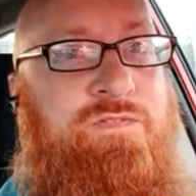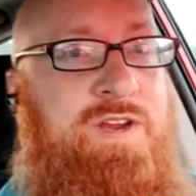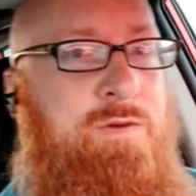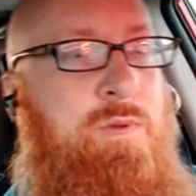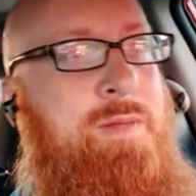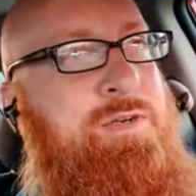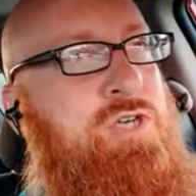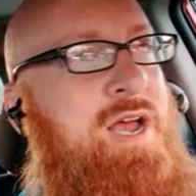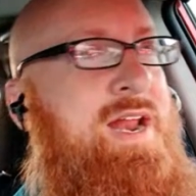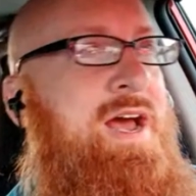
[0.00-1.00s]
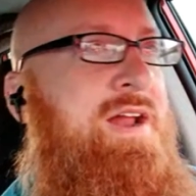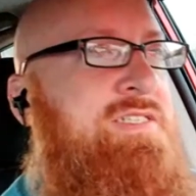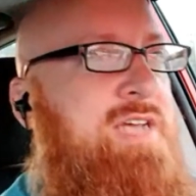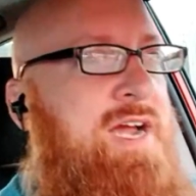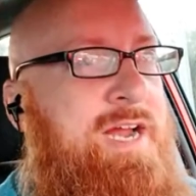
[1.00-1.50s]
figured, well, let me try it out. I
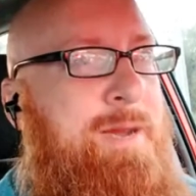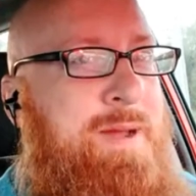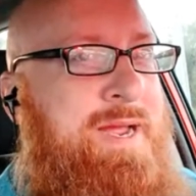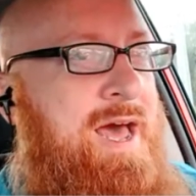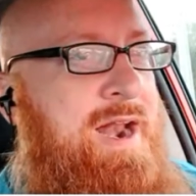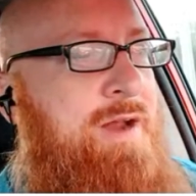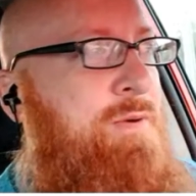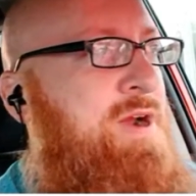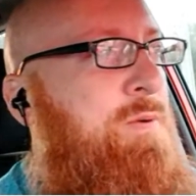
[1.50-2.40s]
signed up. I got on right